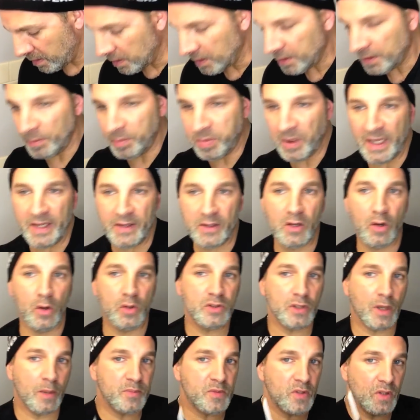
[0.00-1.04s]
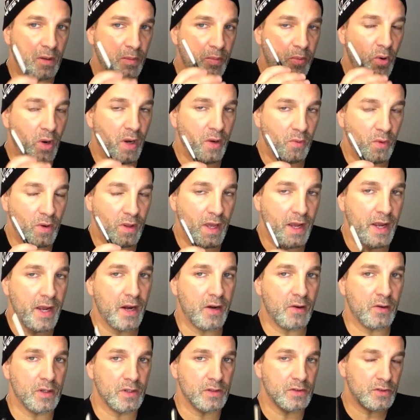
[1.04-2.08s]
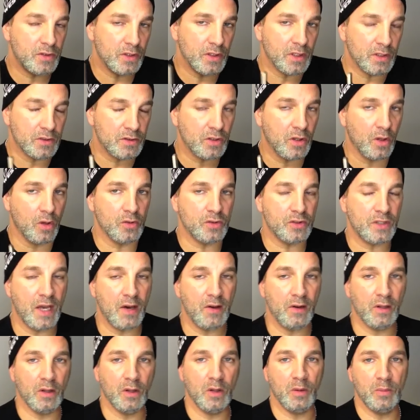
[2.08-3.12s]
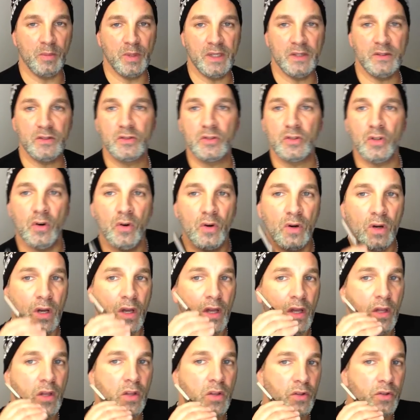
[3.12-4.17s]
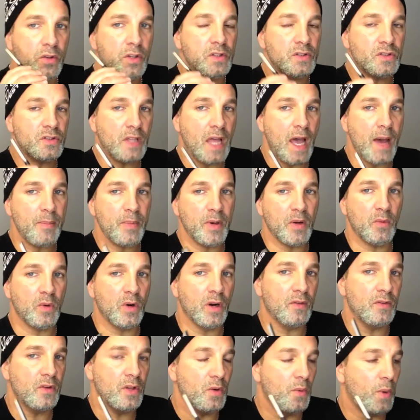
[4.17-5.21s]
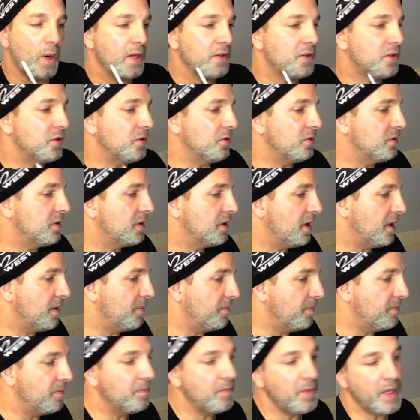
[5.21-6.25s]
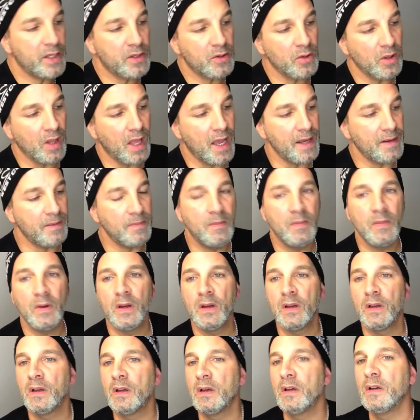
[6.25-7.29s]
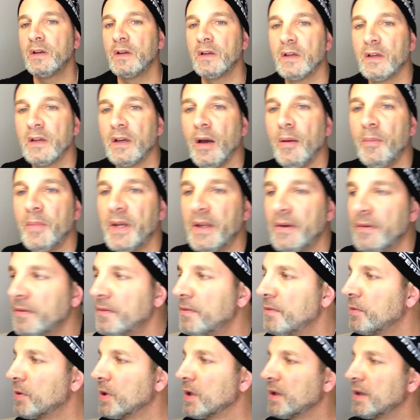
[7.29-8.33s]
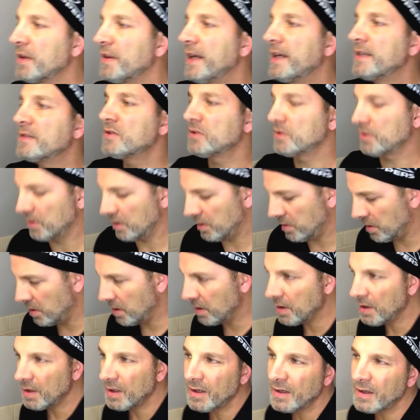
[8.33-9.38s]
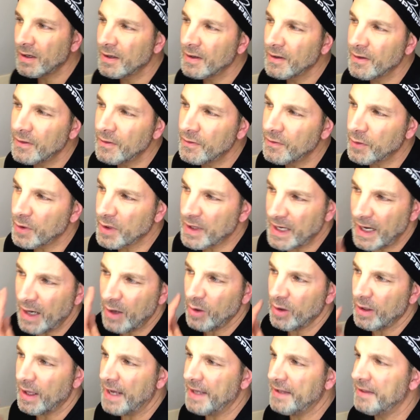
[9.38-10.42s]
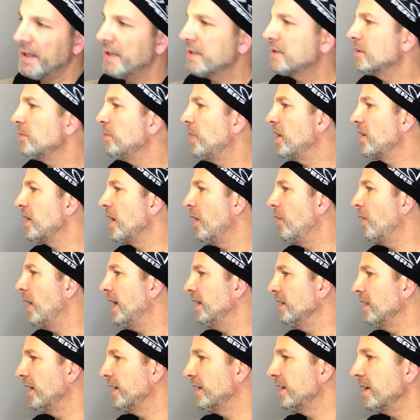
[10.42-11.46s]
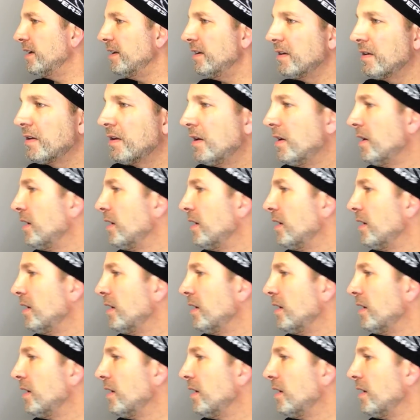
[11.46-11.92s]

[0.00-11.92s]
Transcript: the blade goes up to the point where the hair is, it slows down a little bit. So you can stop it wherever you want to and make your line. I mean, really that's, for the outline, that's about how I like it.